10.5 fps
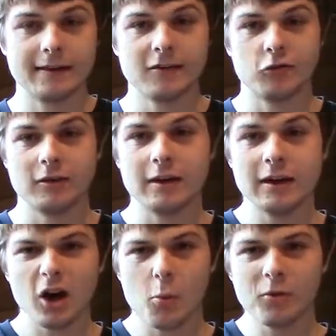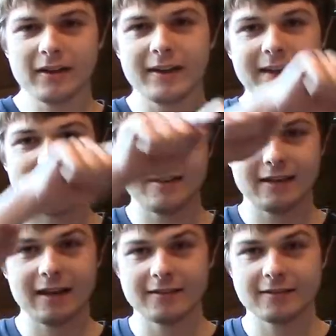essentially almost a connect the
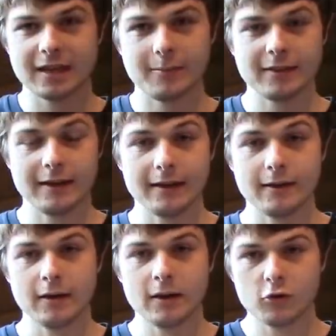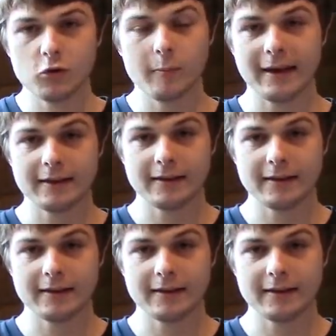dots type thing to make